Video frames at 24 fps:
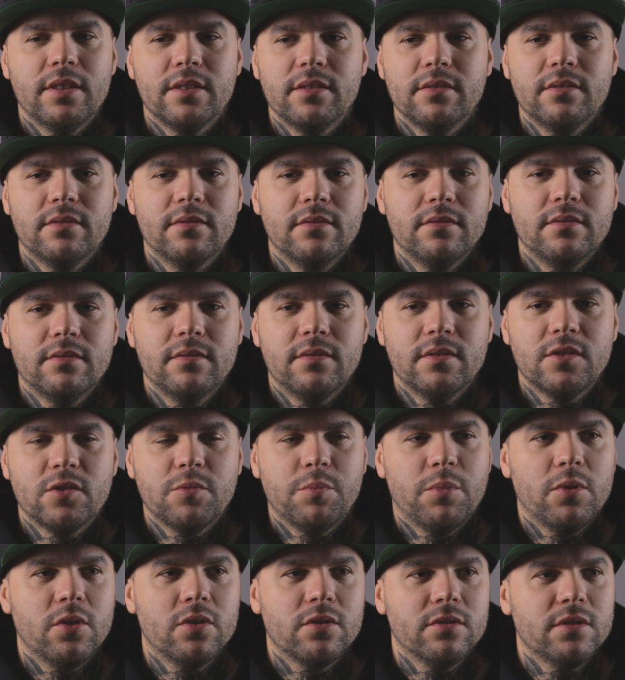and
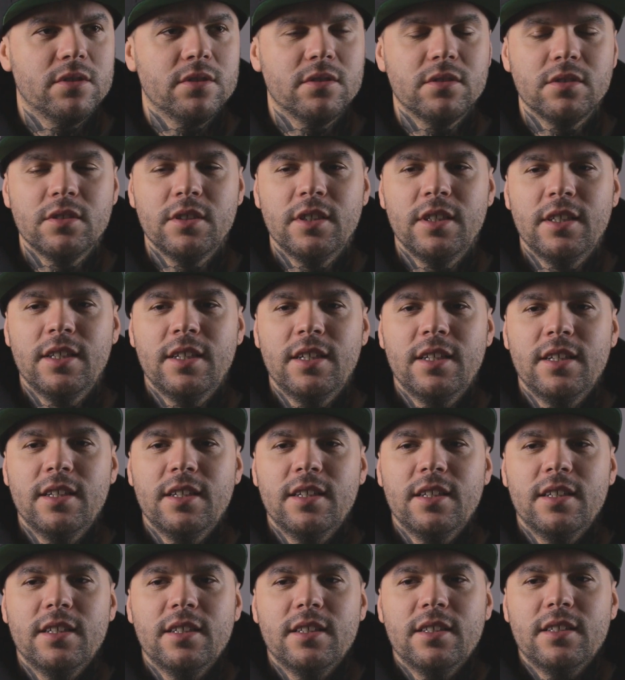supporter,
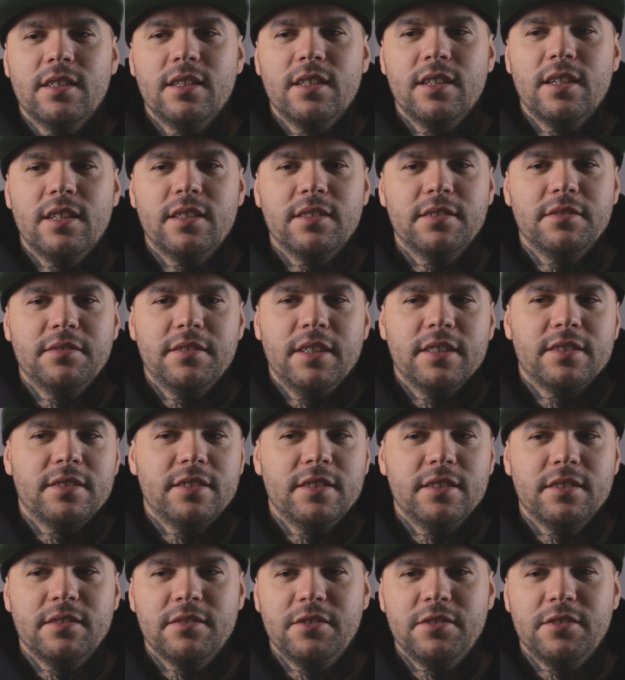and that's it.